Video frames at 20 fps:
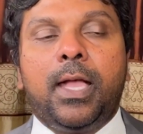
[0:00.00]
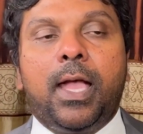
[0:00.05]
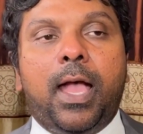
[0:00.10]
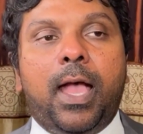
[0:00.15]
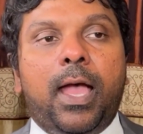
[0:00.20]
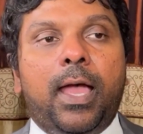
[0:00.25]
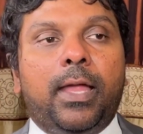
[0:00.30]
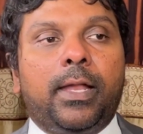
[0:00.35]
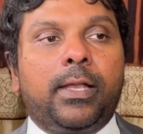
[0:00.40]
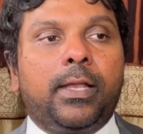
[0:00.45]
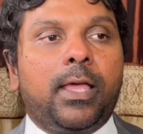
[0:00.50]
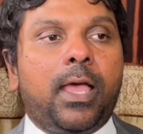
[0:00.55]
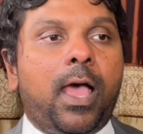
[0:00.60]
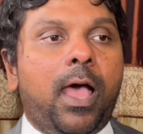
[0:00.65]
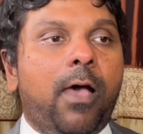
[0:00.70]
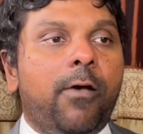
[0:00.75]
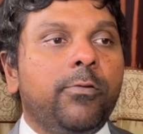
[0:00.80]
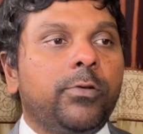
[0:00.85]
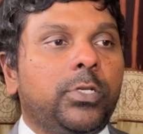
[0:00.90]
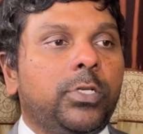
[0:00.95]
and
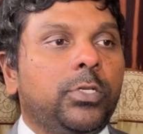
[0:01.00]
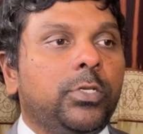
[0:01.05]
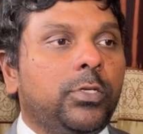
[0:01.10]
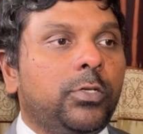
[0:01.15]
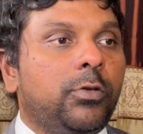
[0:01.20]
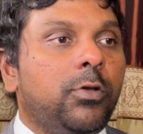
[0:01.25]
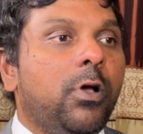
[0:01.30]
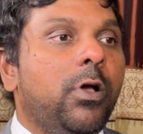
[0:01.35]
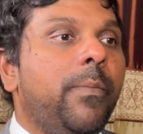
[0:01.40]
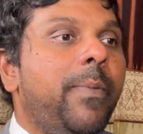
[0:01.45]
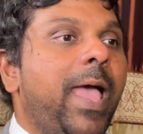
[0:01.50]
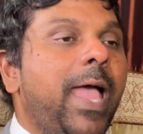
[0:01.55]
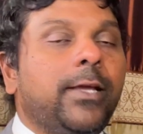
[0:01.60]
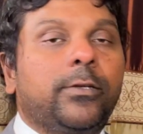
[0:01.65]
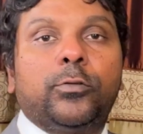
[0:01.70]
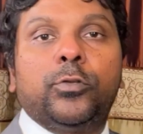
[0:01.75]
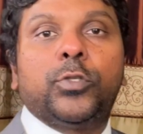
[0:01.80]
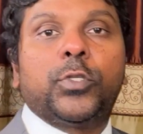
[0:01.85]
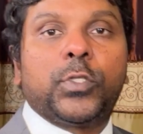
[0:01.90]
how to go back to